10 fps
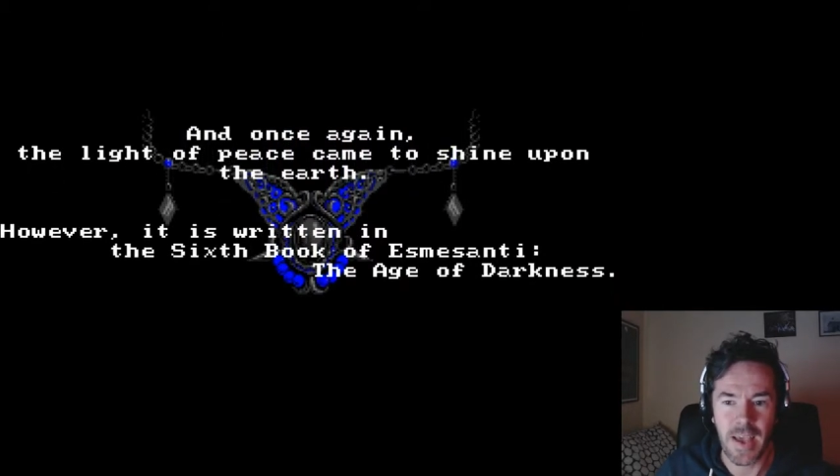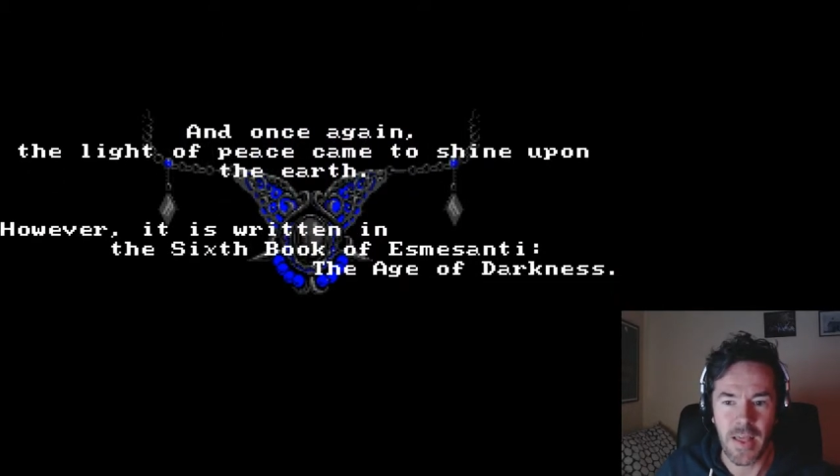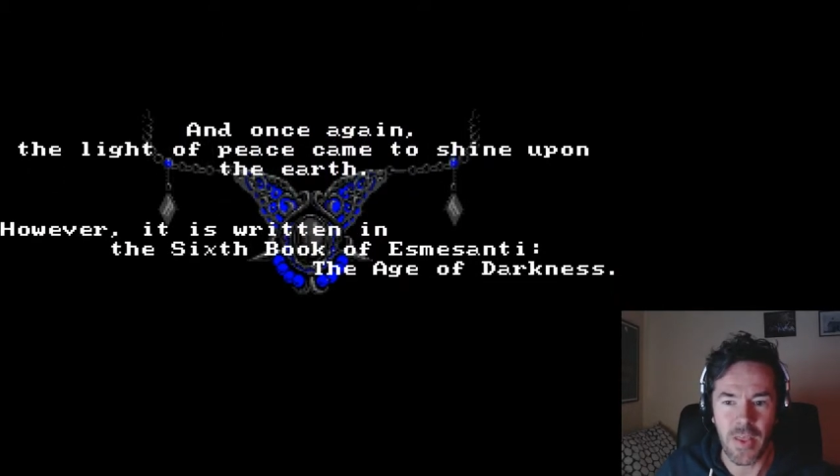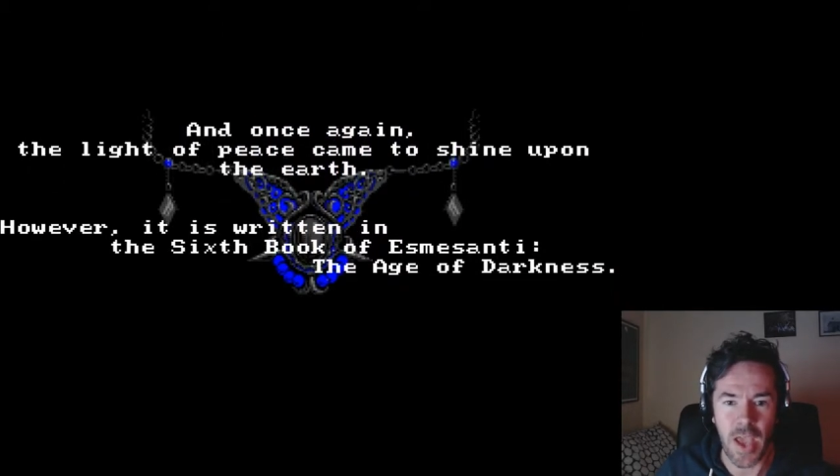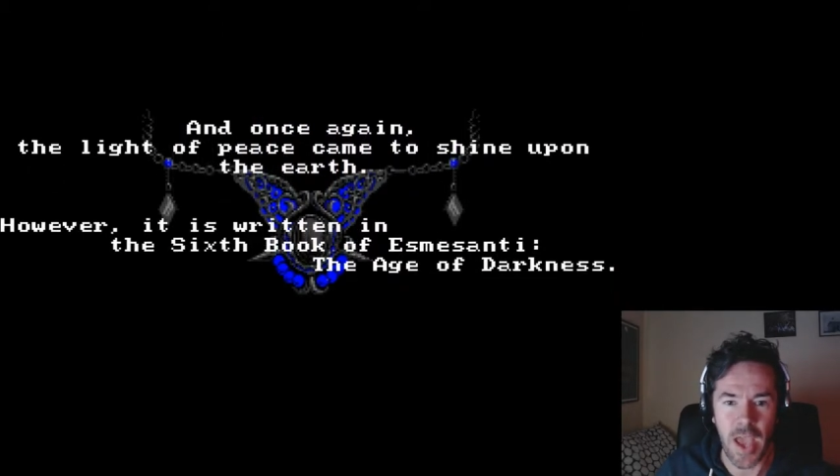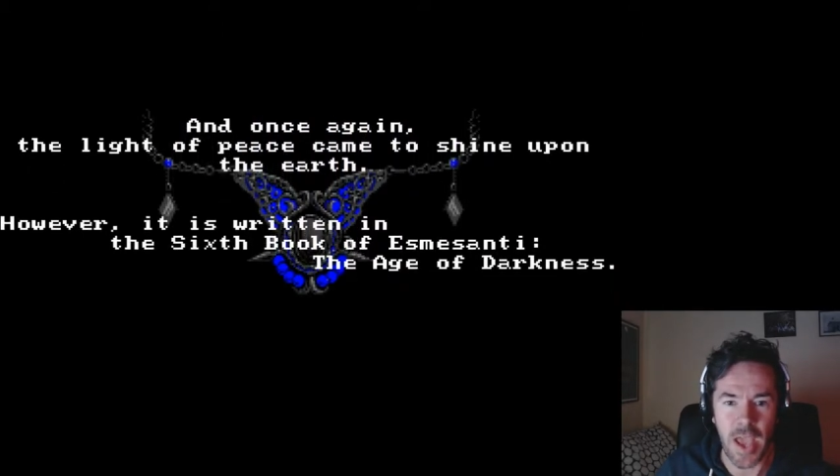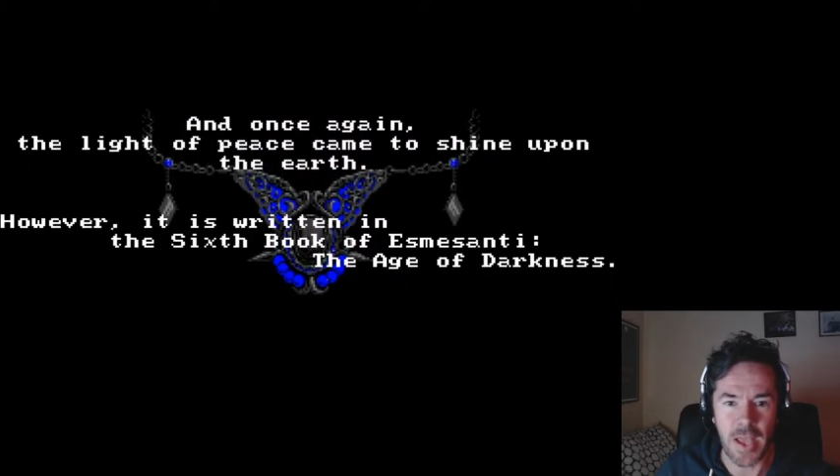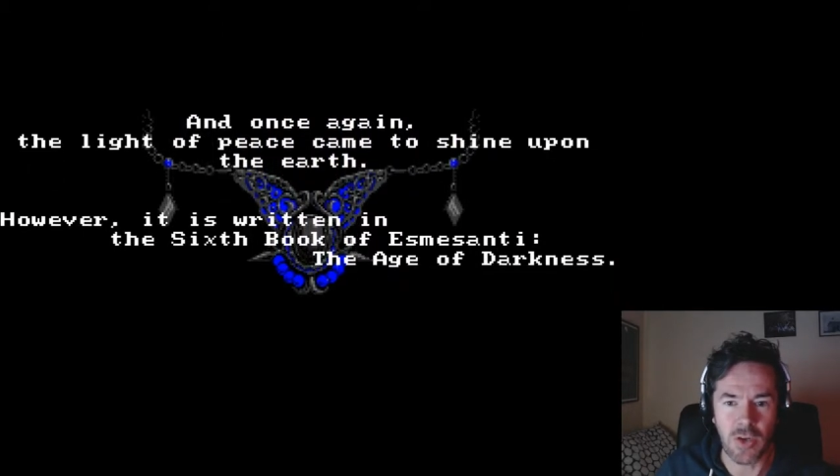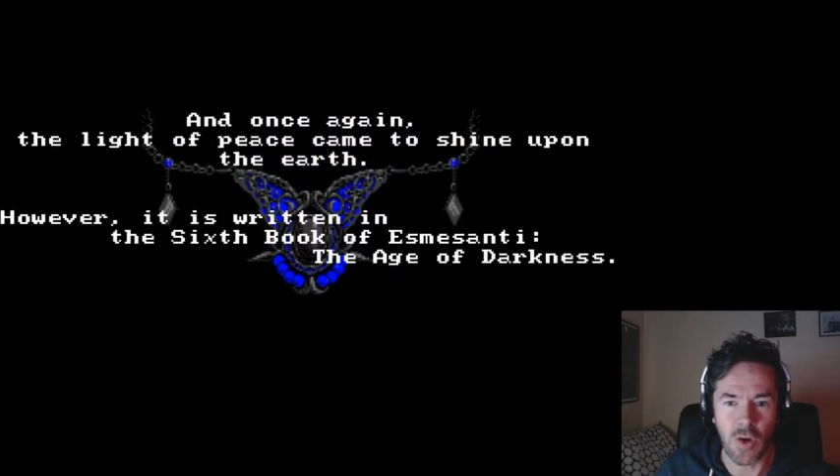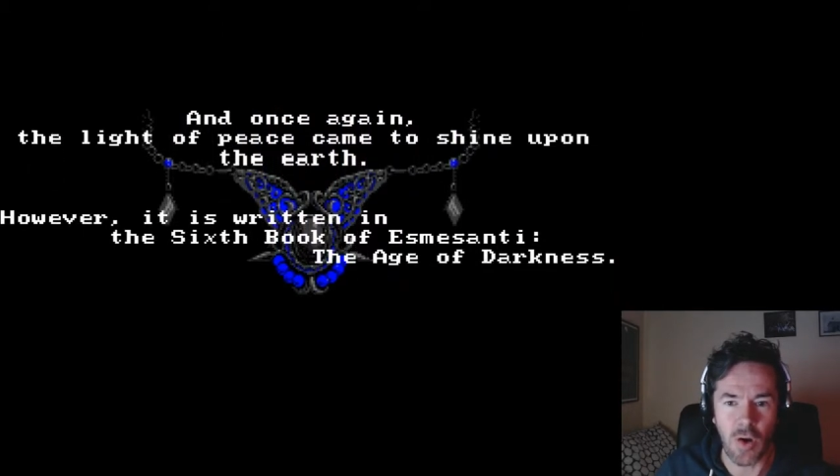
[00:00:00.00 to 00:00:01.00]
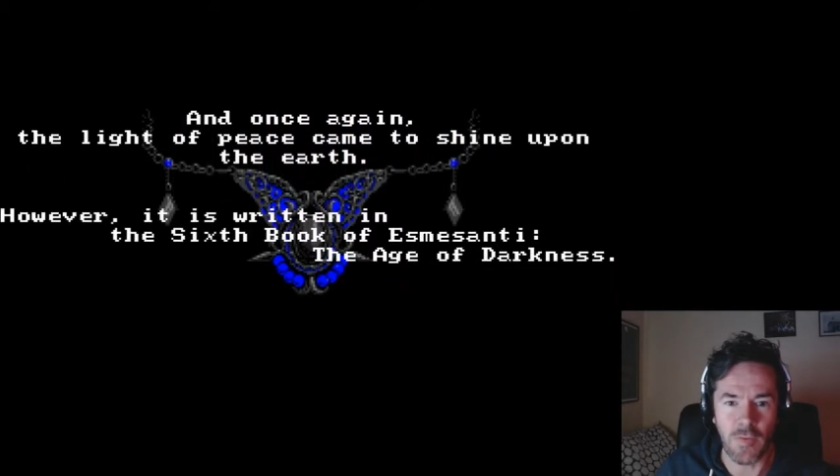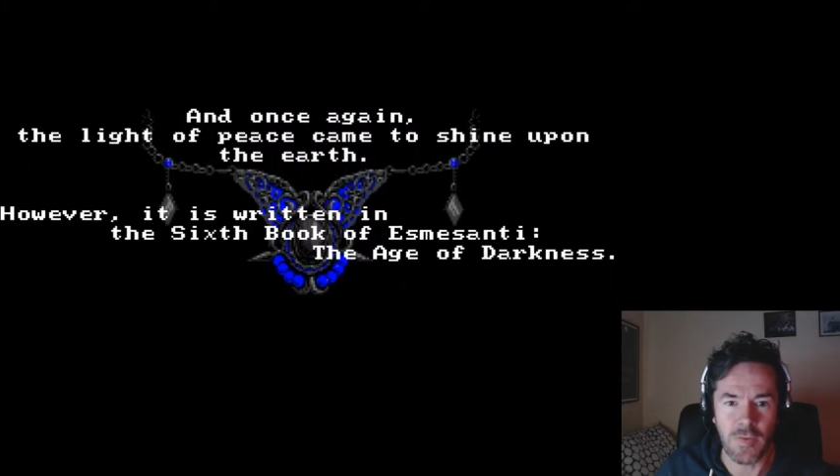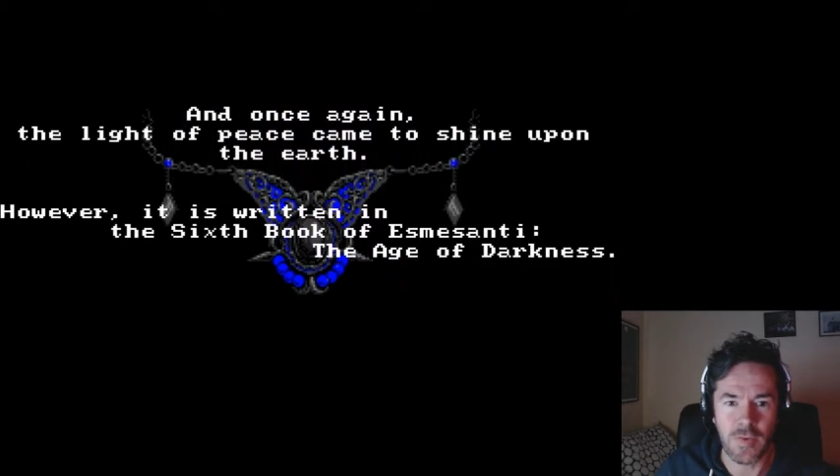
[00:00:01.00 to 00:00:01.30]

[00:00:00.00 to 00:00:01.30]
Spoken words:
the Age of